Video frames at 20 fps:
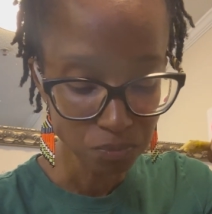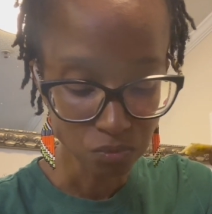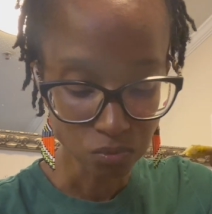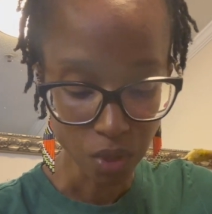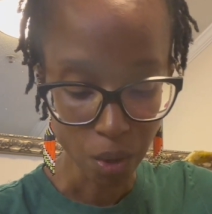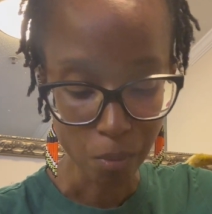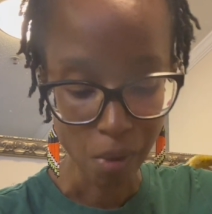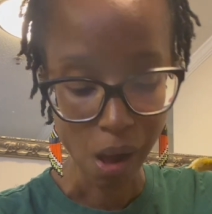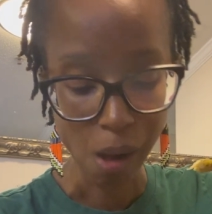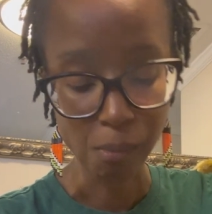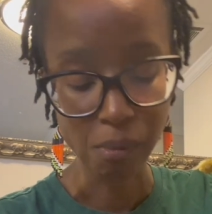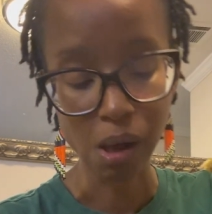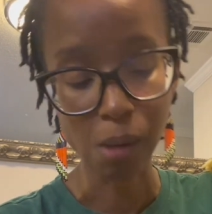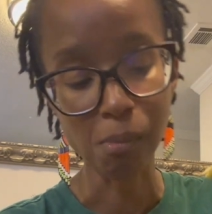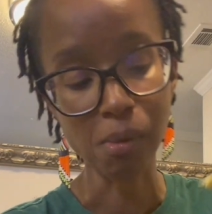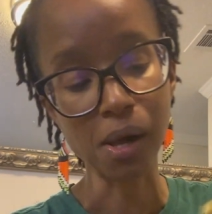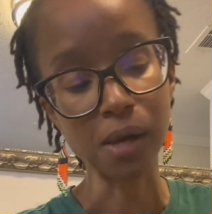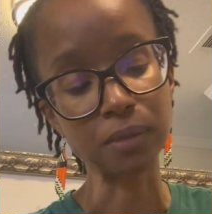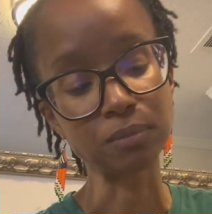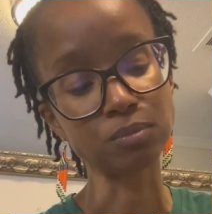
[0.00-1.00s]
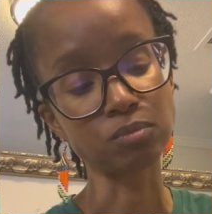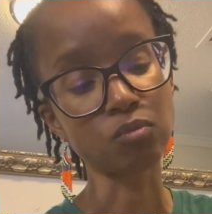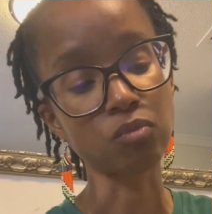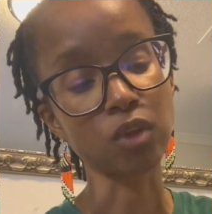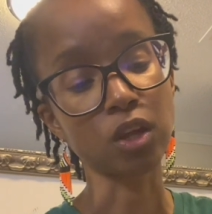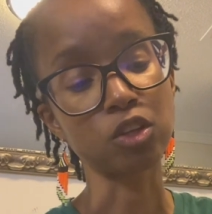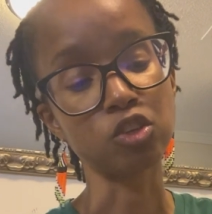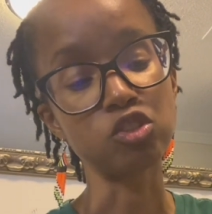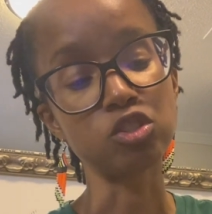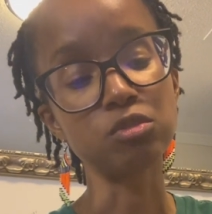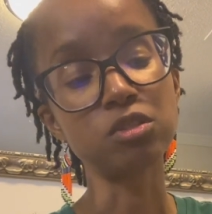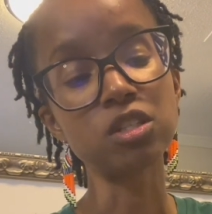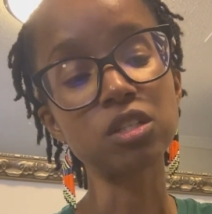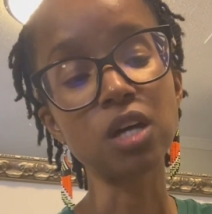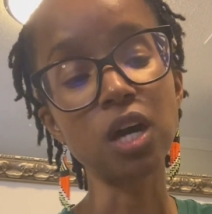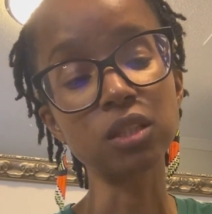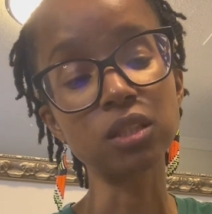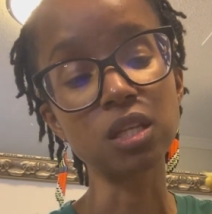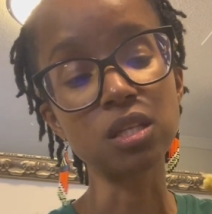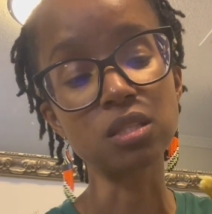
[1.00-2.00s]
My. You should
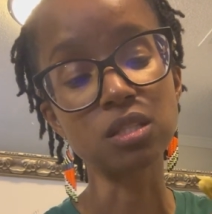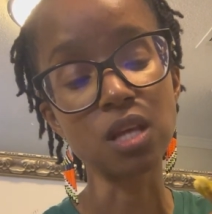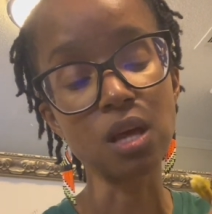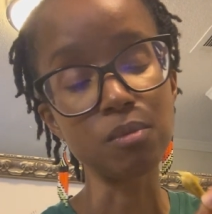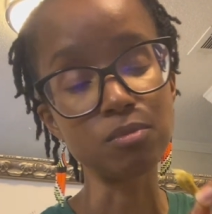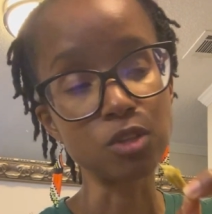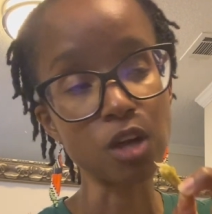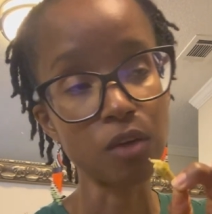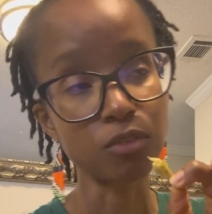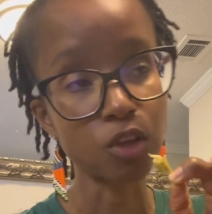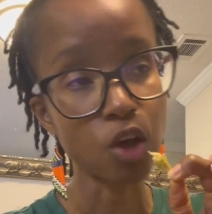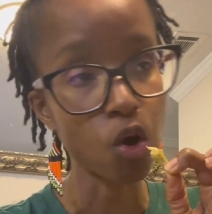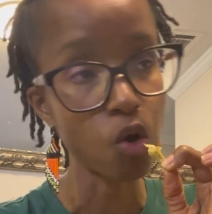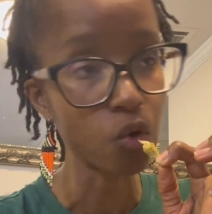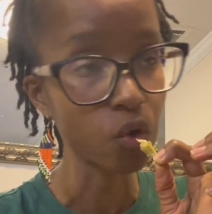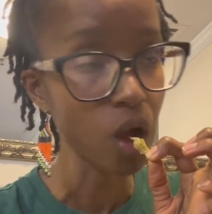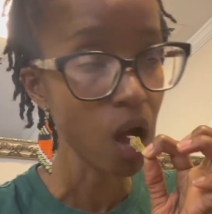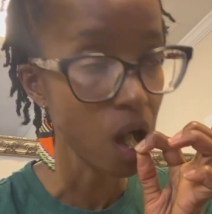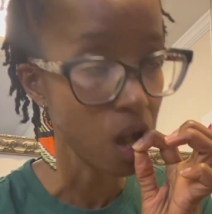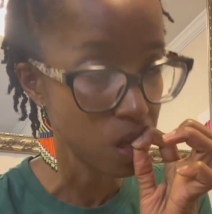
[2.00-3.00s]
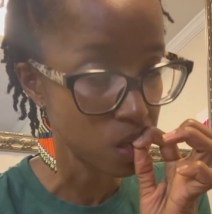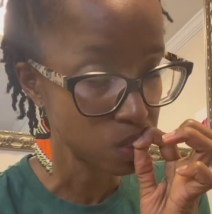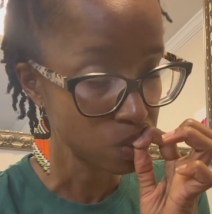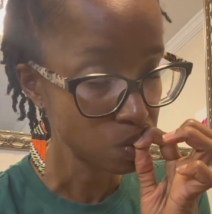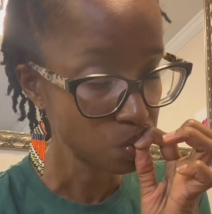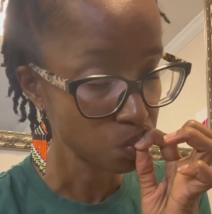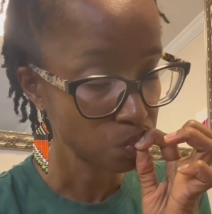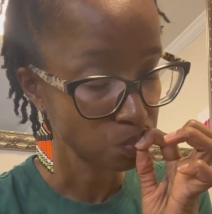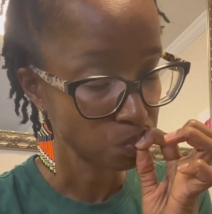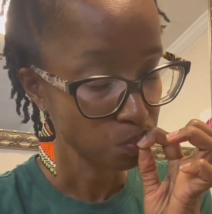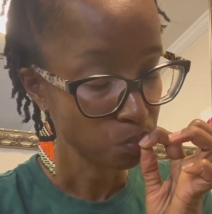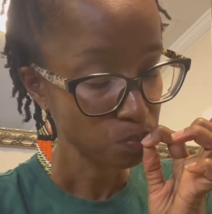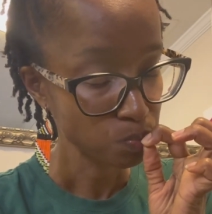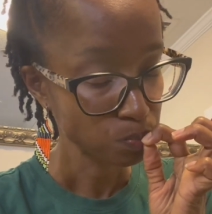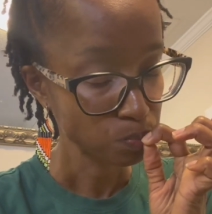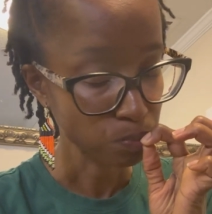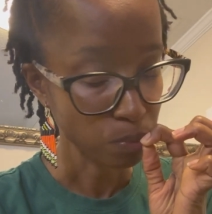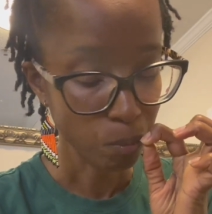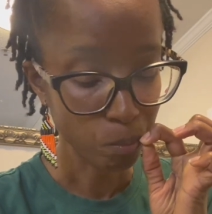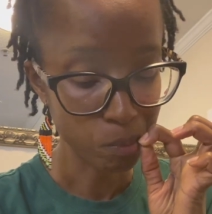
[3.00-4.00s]
cut the stems off the okra,
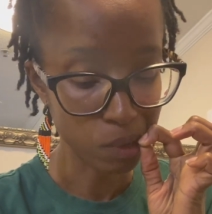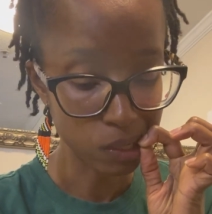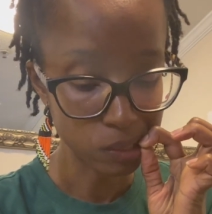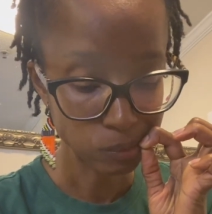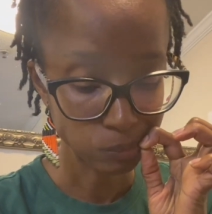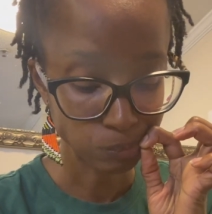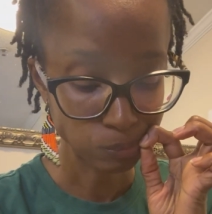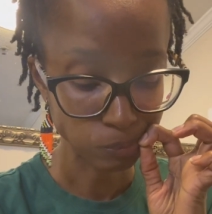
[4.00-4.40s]
but